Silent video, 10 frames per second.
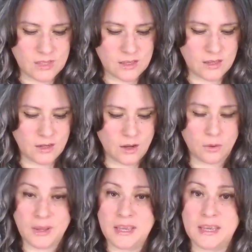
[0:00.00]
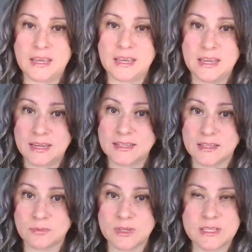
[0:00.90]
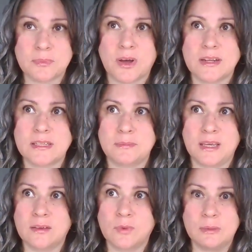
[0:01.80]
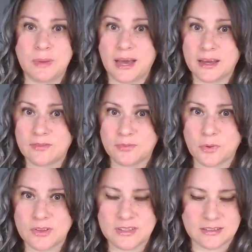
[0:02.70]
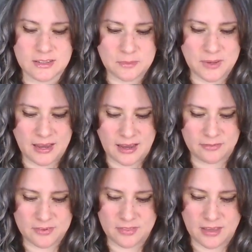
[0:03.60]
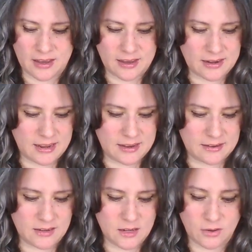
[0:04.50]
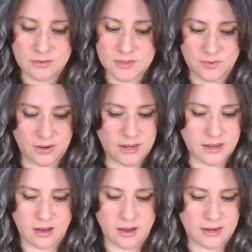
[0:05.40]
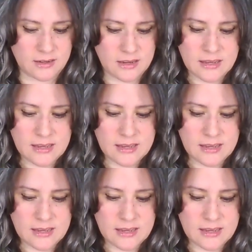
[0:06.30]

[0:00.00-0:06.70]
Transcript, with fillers: you know he he did respond to me and we back and forth a little bit after that and you know he was very kind